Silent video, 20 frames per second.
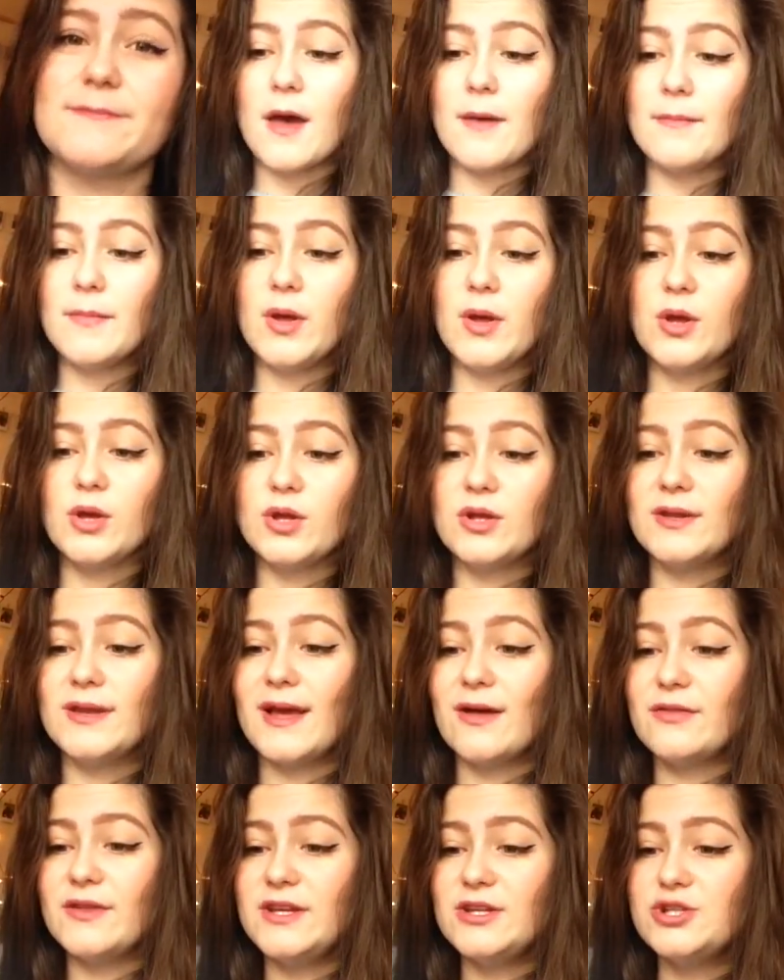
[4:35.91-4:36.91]
Um,
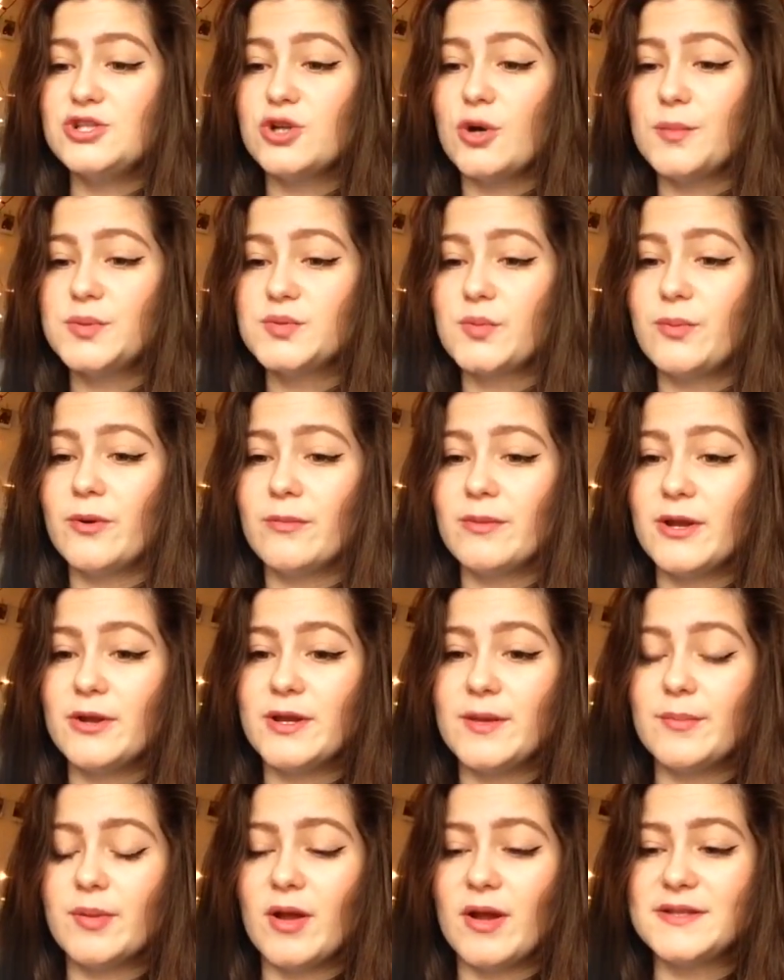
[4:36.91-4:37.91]
now these shops will probably
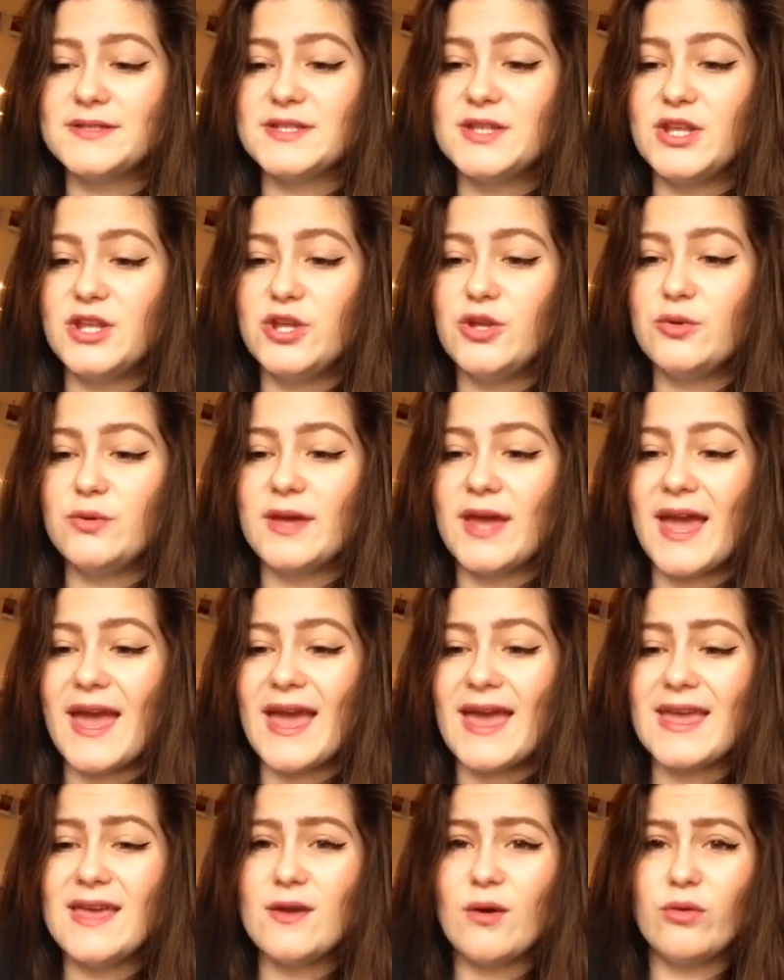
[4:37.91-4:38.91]
only apply to the
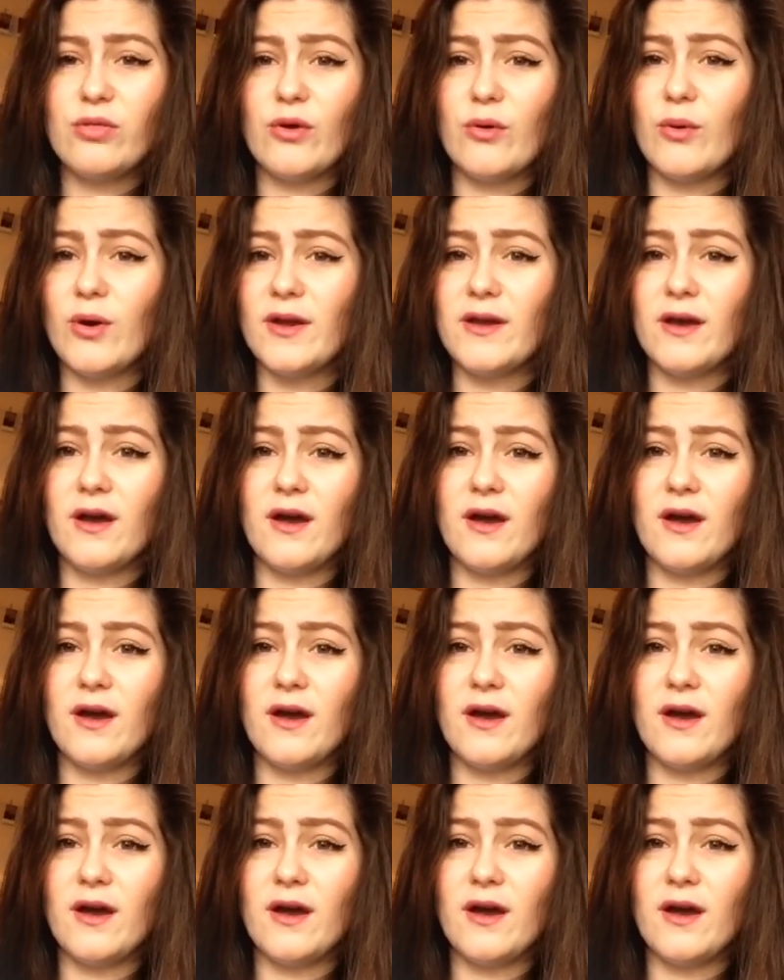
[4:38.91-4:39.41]
UK, although I,